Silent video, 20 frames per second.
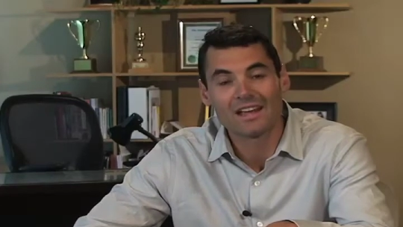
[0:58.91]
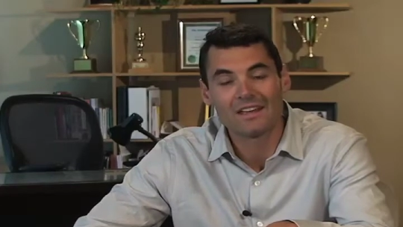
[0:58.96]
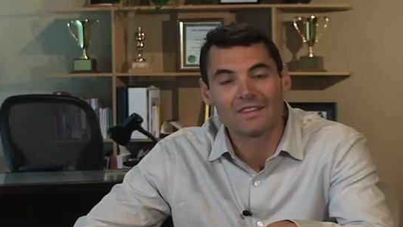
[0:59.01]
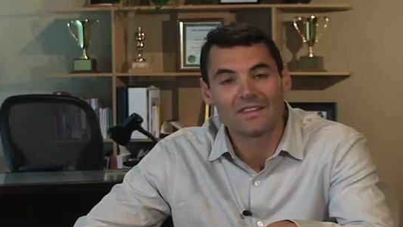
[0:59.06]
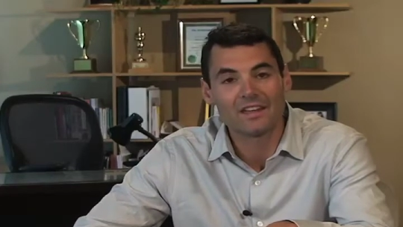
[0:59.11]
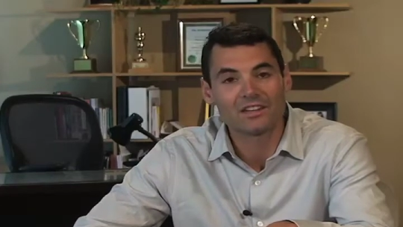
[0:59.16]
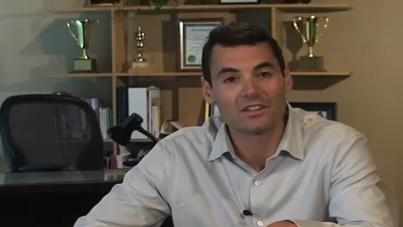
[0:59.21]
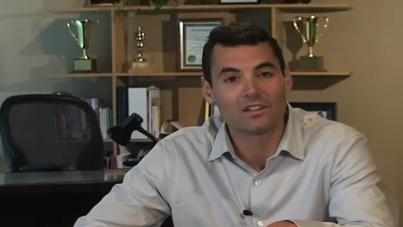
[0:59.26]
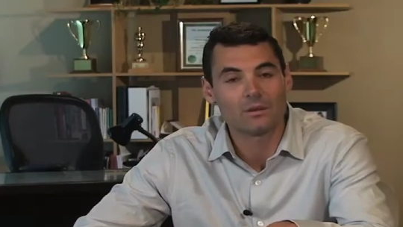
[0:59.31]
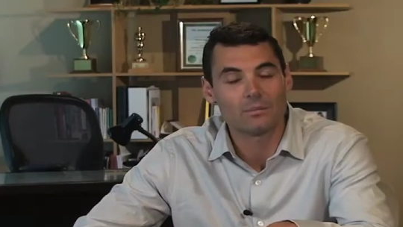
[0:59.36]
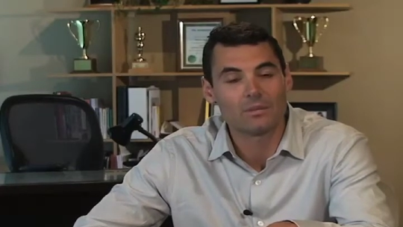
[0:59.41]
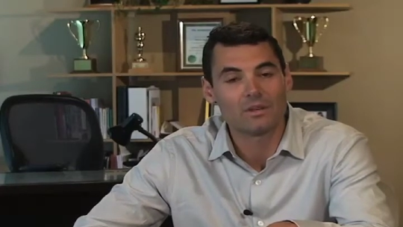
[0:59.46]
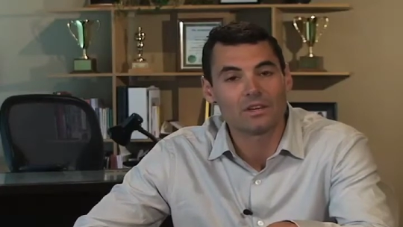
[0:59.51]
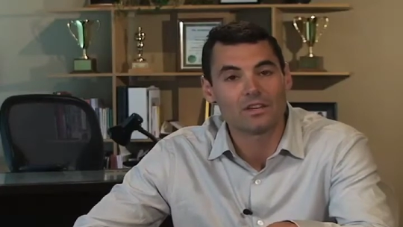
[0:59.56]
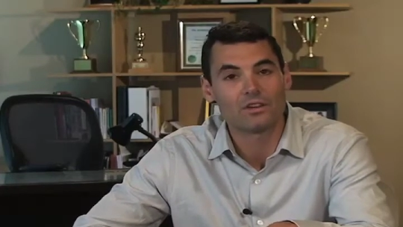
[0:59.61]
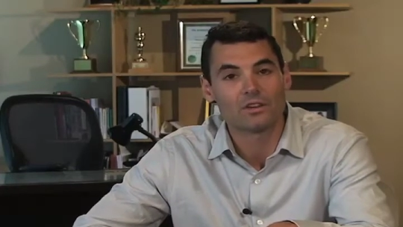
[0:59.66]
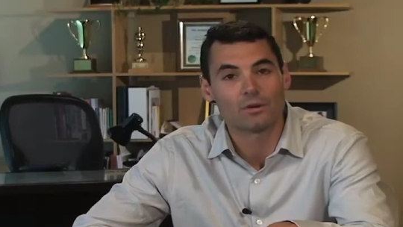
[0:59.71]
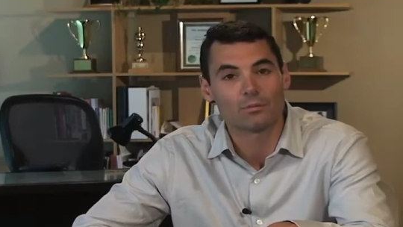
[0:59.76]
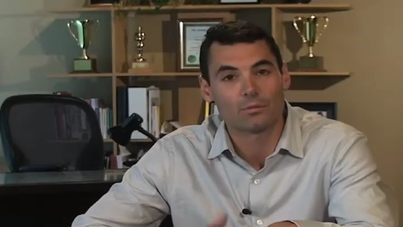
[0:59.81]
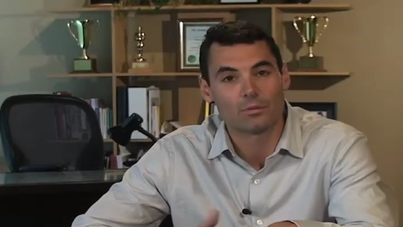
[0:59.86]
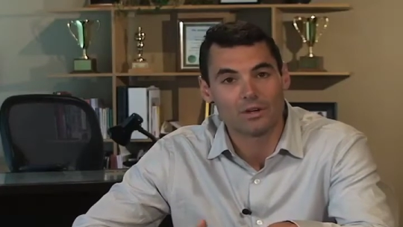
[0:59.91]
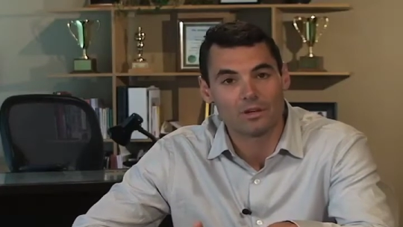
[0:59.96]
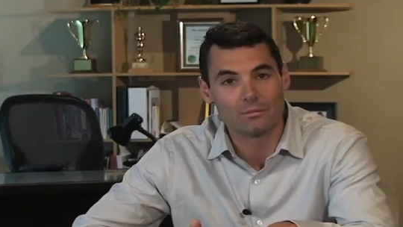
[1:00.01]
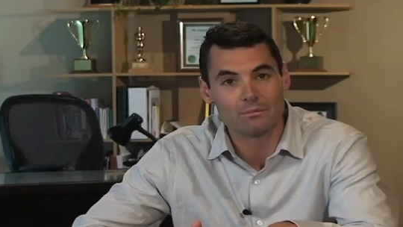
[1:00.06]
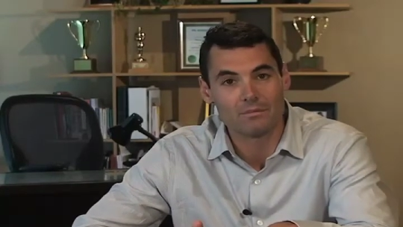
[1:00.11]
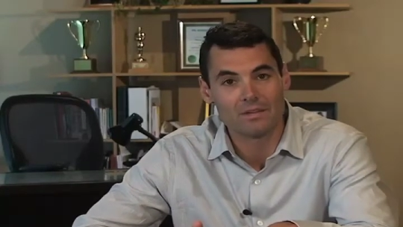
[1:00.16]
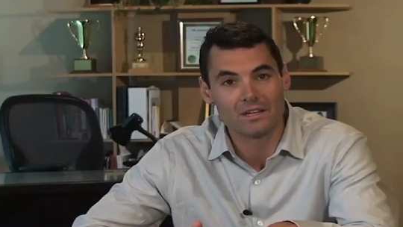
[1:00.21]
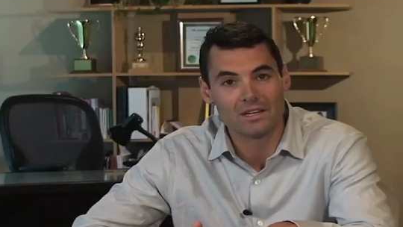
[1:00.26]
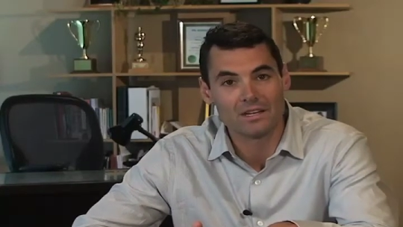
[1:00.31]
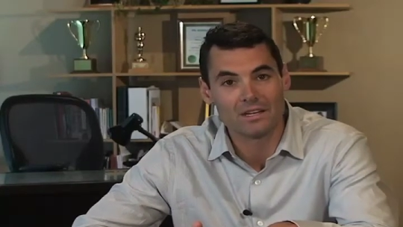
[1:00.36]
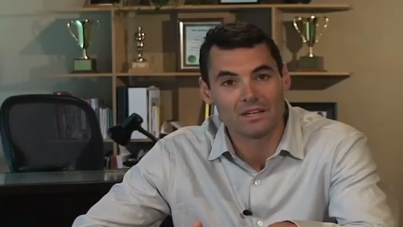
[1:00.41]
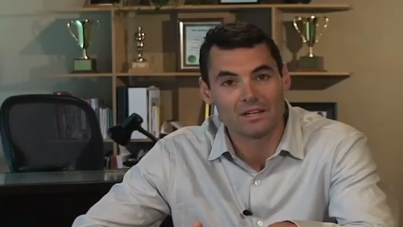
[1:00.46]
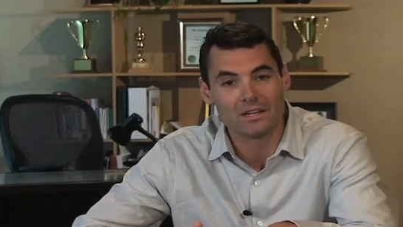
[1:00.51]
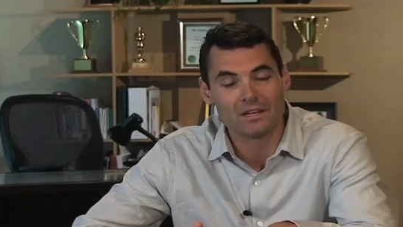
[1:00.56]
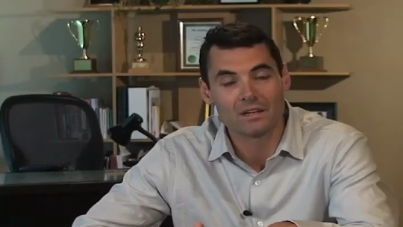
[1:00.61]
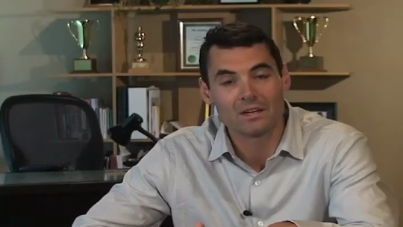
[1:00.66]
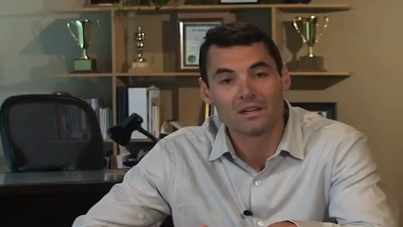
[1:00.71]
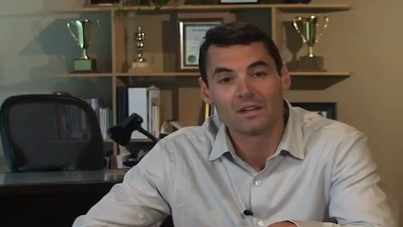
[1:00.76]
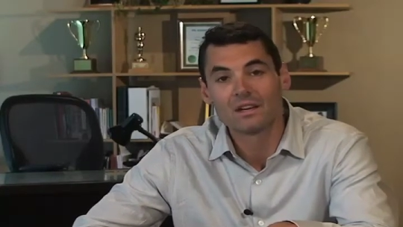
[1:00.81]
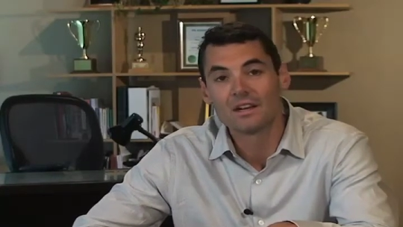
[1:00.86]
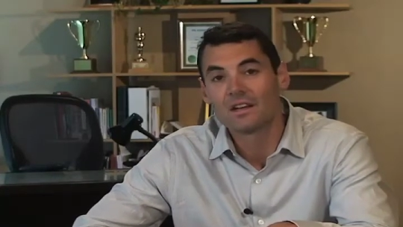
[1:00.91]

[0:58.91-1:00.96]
and that's going to be your print media,